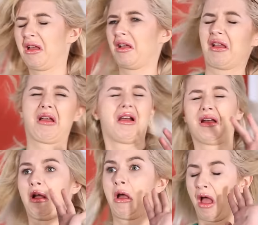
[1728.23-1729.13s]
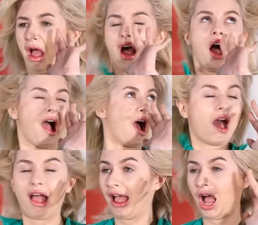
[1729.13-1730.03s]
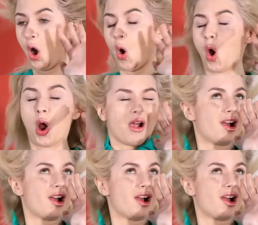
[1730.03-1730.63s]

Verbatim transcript: Did you get caught in a hurricane or something?